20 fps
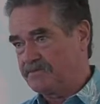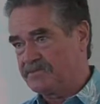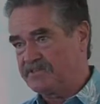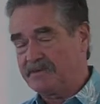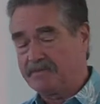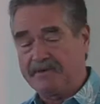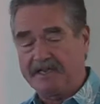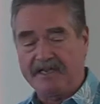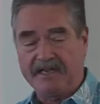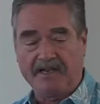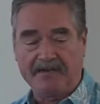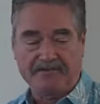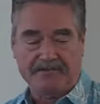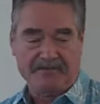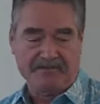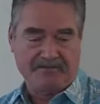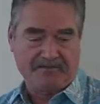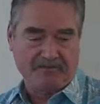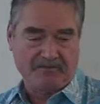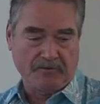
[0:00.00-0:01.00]
somebody
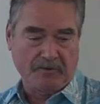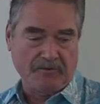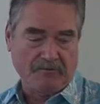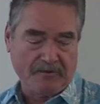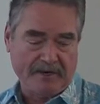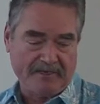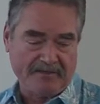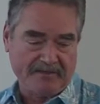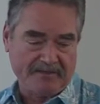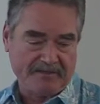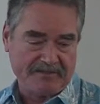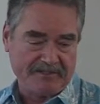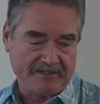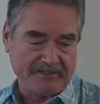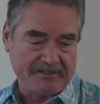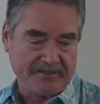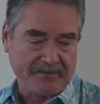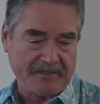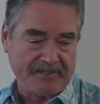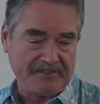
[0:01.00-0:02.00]
else through a rental
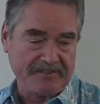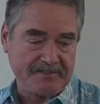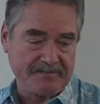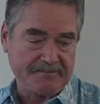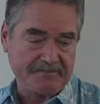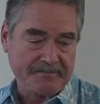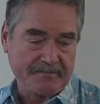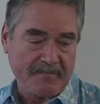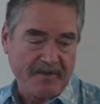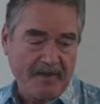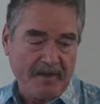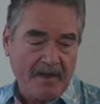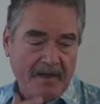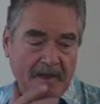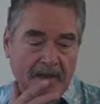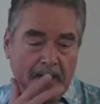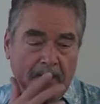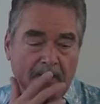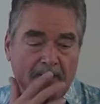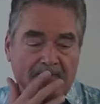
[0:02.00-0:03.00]
situation.
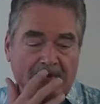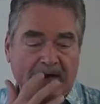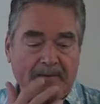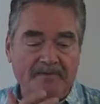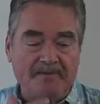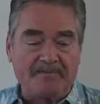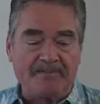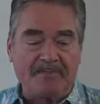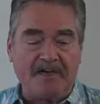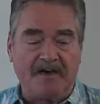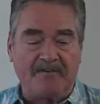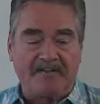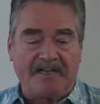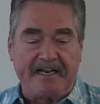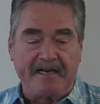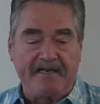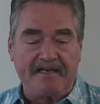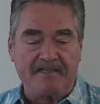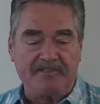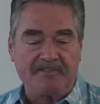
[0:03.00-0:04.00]
Problem
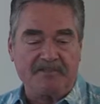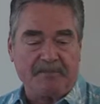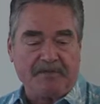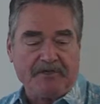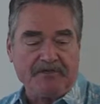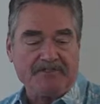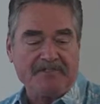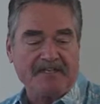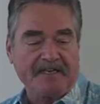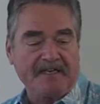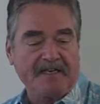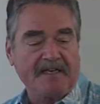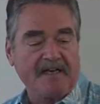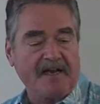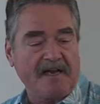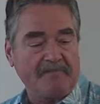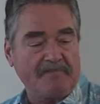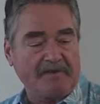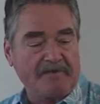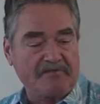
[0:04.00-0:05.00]
solving, any disputes that
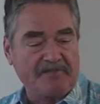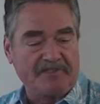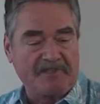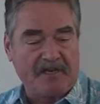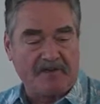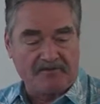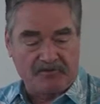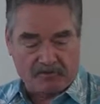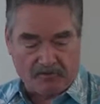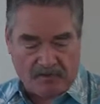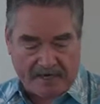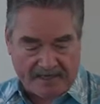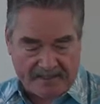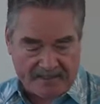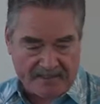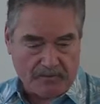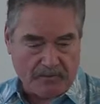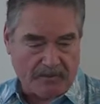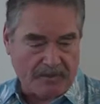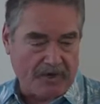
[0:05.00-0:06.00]
cannot be resolved
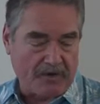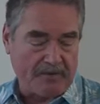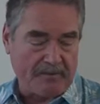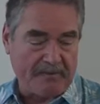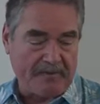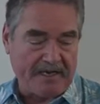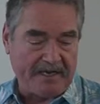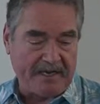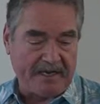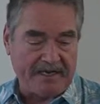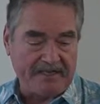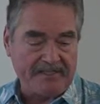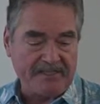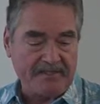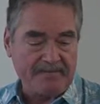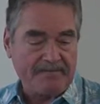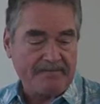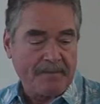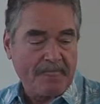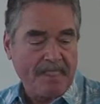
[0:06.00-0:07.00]
directly will go to
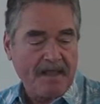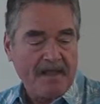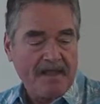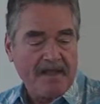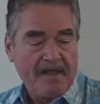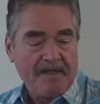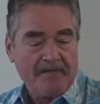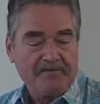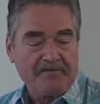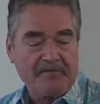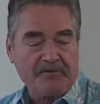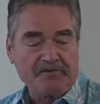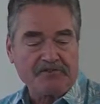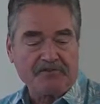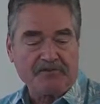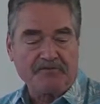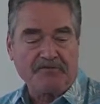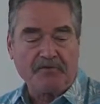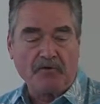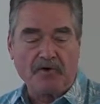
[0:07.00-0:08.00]
mediation.
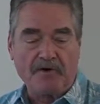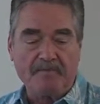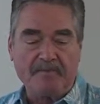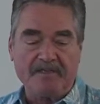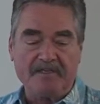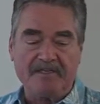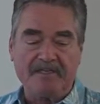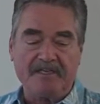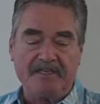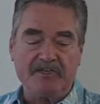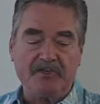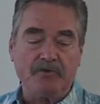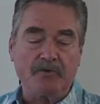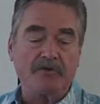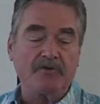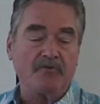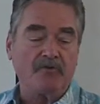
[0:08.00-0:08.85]
Future affordability, you